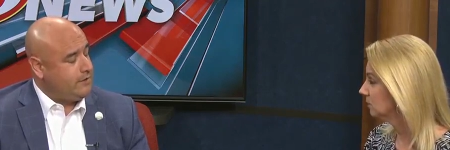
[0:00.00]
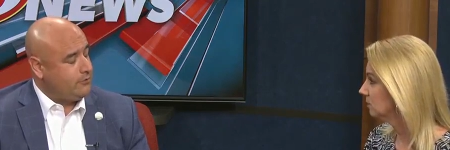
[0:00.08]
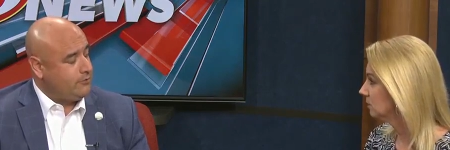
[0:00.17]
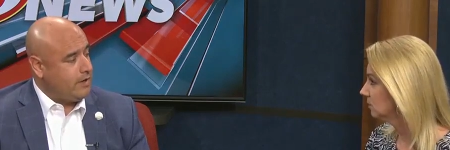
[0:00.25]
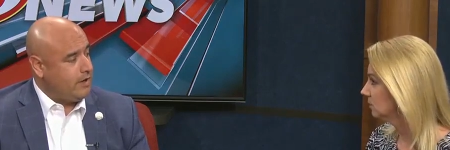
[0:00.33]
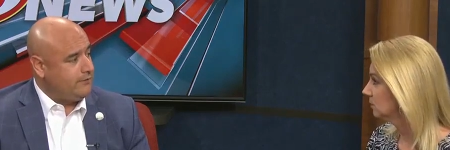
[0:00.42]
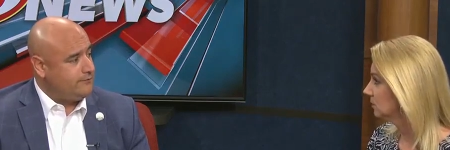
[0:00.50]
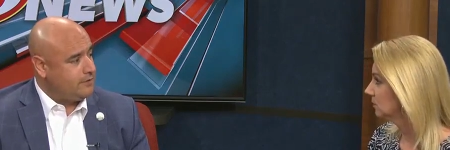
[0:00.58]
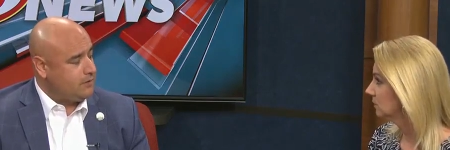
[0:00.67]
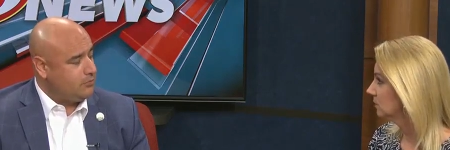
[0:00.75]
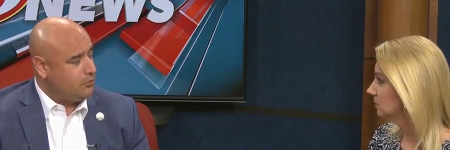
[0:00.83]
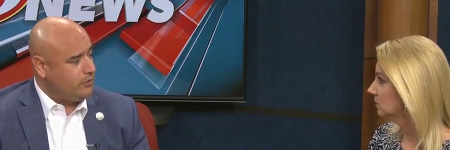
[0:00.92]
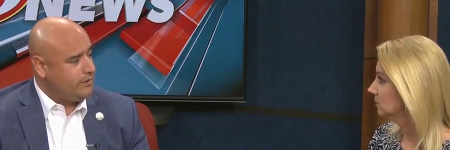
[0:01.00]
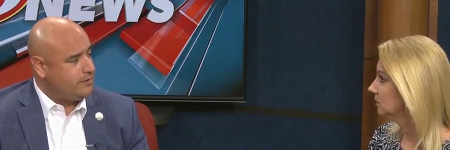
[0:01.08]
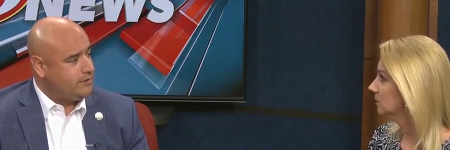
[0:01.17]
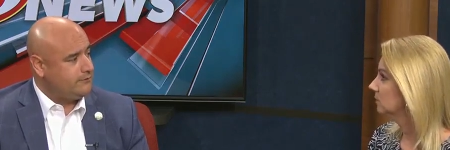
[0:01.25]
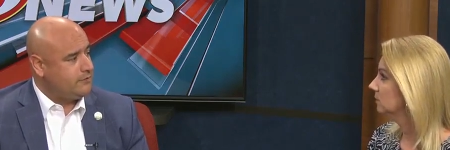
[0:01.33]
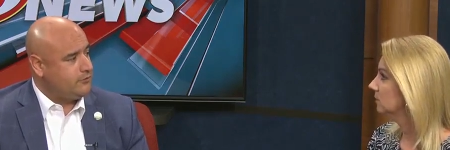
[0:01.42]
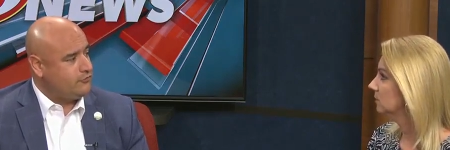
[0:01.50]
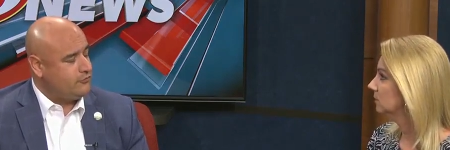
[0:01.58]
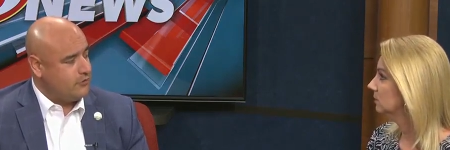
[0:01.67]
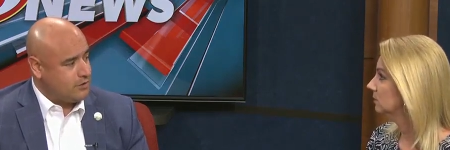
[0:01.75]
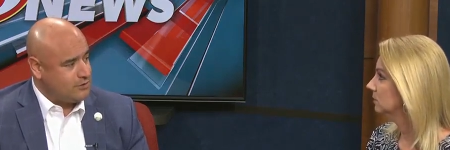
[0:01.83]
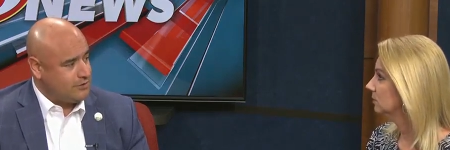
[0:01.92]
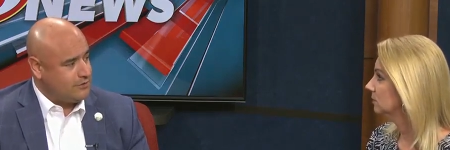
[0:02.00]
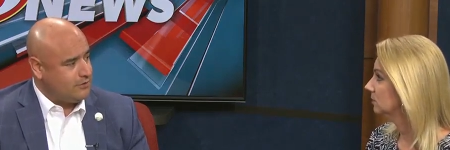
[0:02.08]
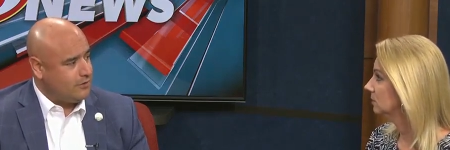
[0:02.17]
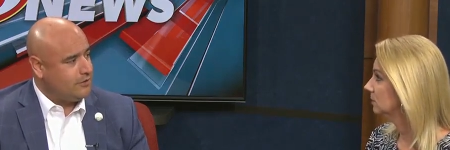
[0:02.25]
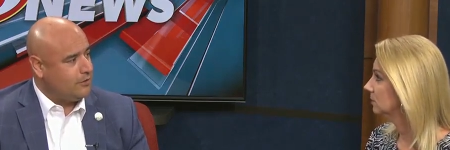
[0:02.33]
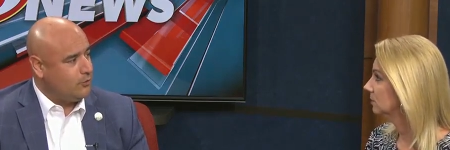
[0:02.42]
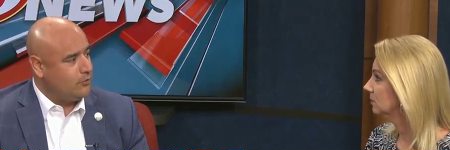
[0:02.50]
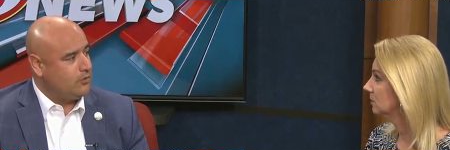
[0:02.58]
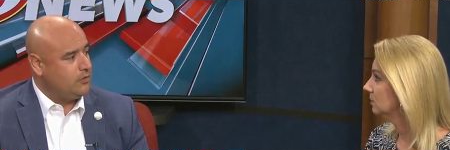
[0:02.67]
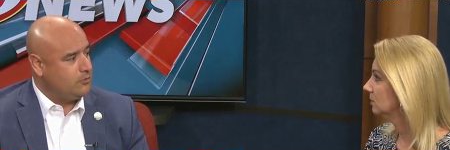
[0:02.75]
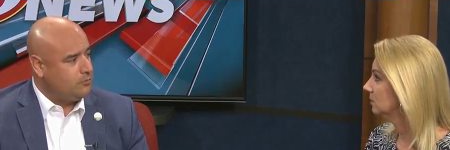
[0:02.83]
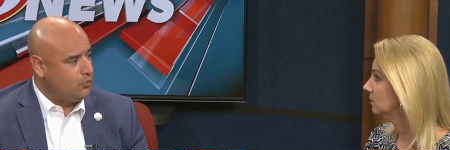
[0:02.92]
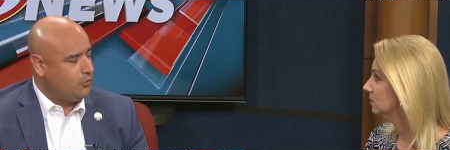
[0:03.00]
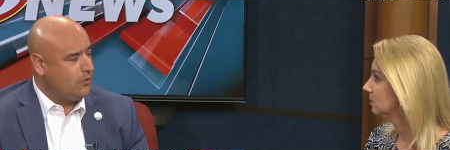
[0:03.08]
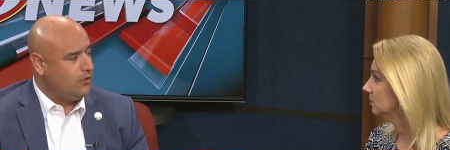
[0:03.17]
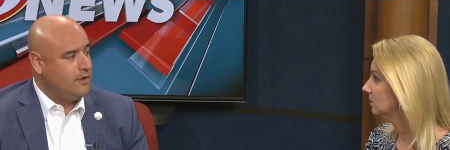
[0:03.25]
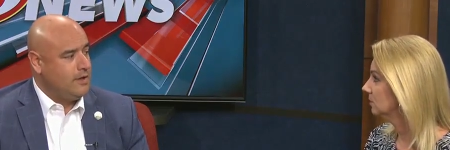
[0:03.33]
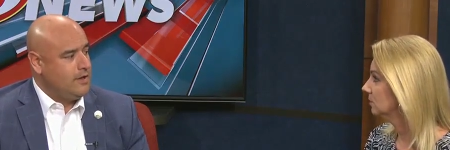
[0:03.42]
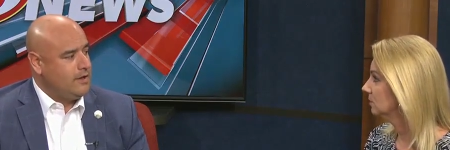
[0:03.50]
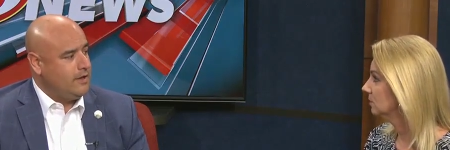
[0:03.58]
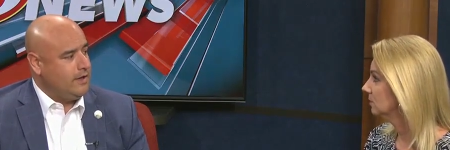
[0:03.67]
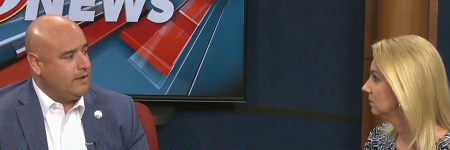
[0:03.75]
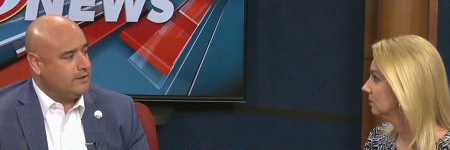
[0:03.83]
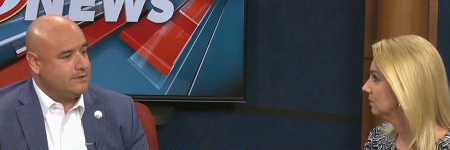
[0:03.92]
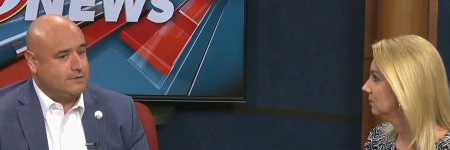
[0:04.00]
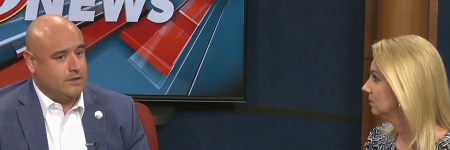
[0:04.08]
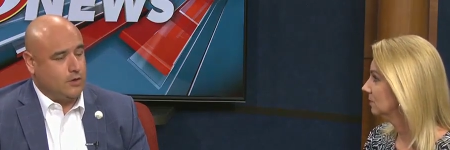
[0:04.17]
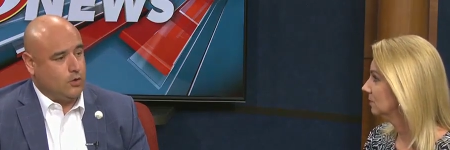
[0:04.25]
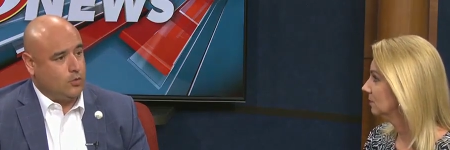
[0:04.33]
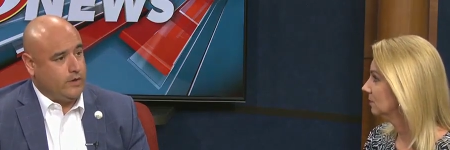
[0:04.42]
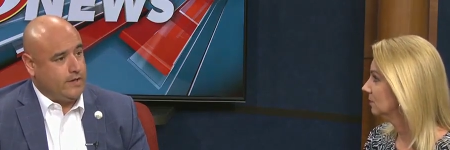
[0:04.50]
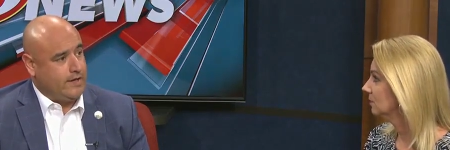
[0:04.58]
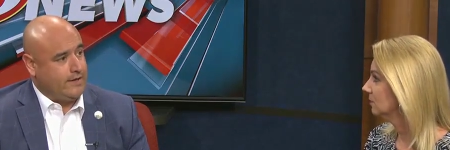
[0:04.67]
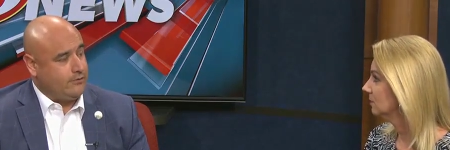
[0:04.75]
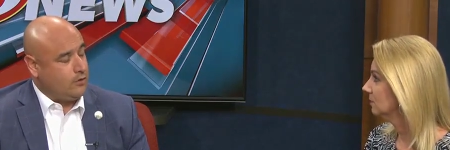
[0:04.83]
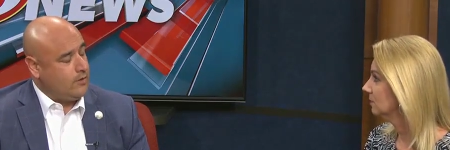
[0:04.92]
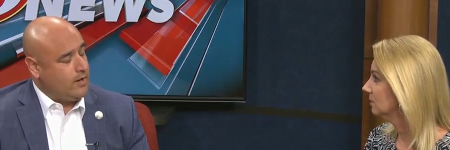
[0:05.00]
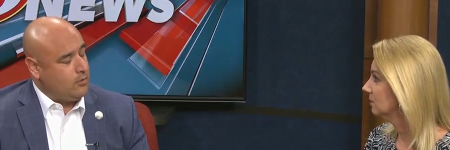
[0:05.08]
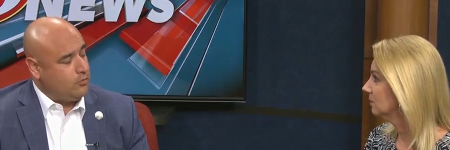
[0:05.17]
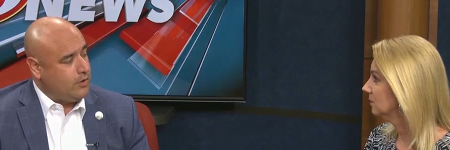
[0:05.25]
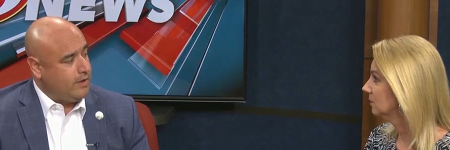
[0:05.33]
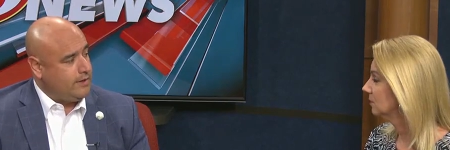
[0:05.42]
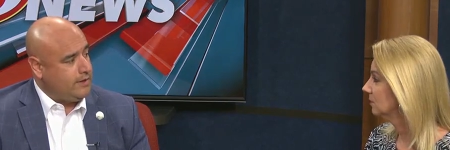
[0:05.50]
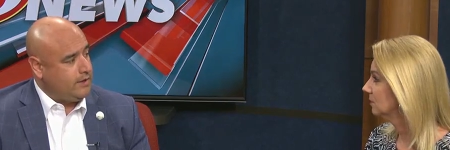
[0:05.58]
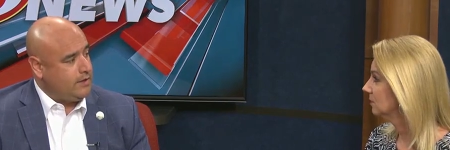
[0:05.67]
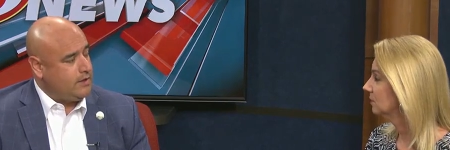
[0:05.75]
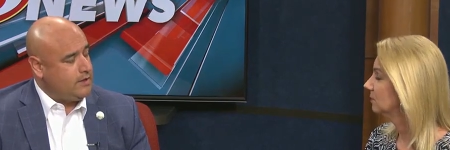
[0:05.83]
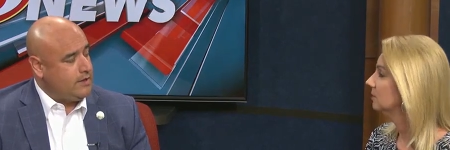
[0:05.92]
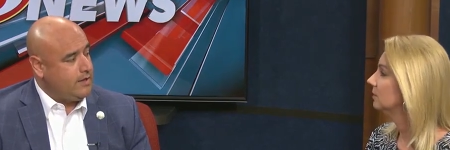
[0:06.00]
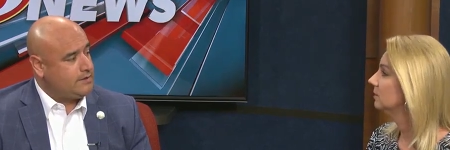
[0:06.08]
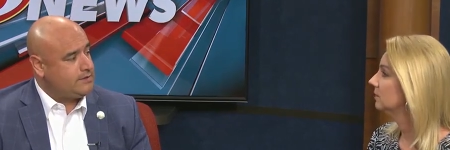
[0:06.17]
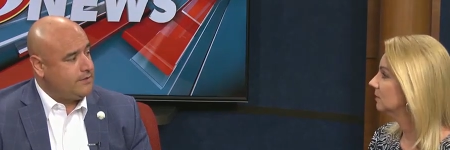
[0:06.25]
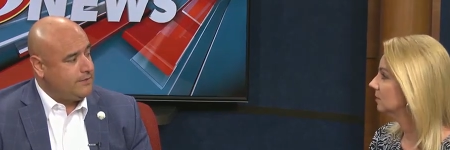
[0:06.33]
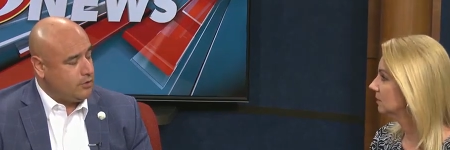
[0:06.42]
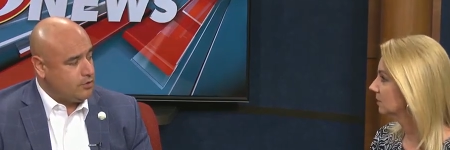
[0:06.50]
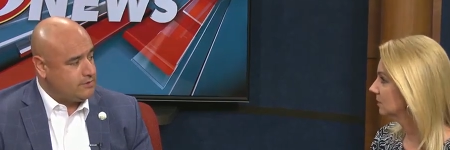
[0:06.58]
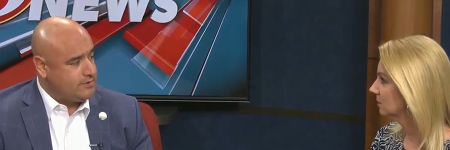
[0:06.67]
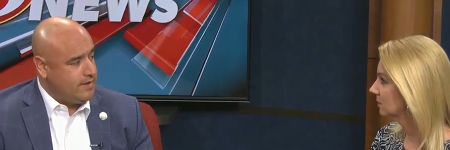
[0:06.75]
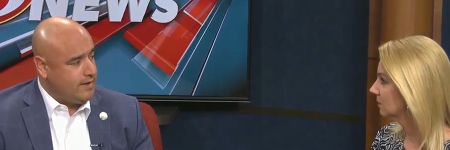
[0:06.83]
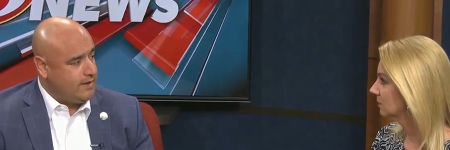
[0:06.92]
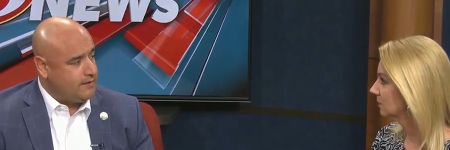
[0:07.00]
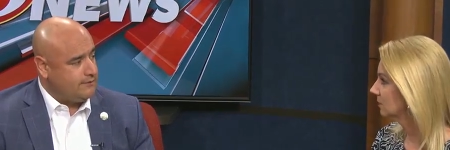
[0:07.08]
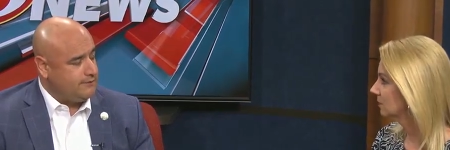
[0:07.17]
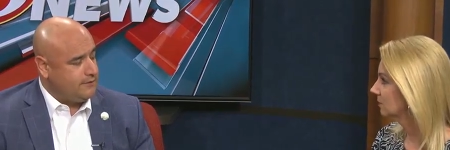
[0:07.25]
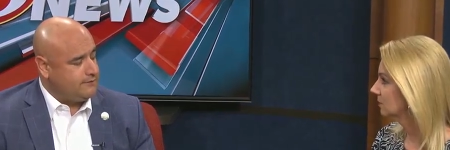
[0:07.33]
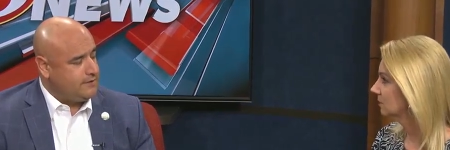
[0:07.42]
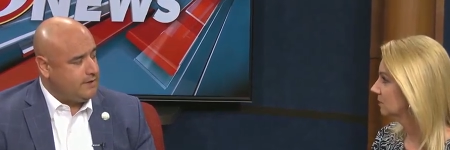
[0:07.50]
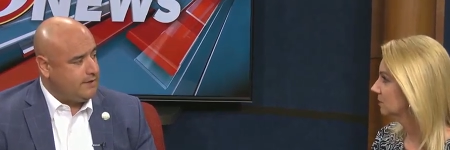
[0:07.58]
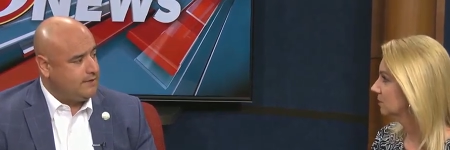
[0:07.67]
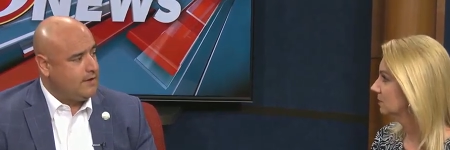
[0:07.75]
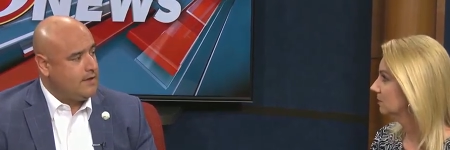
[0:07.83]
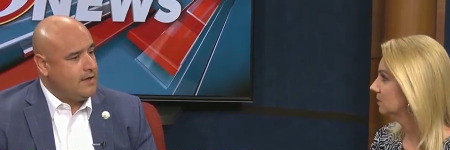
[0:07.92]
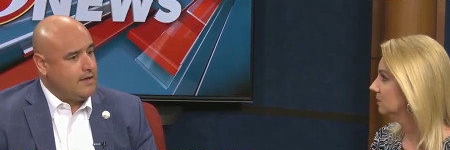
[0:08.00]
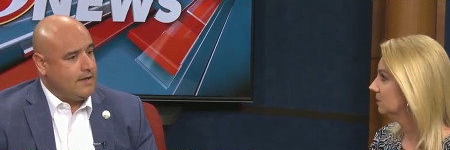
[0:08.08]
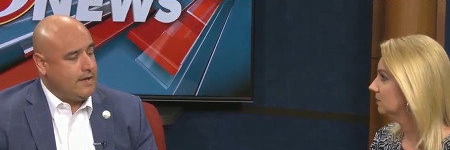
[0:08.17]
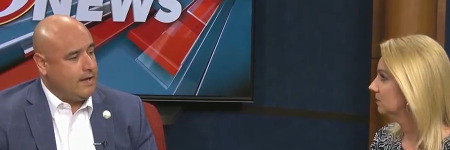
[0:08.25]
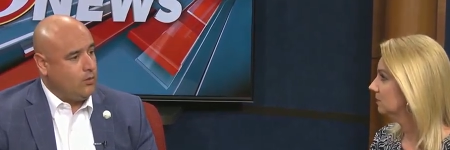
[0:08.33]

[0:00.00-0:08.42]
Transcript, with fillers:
Speaker 1: arrived to the point of construction on the Oakland pool. And so we have a groundbreaking next Thursday, the 15th, at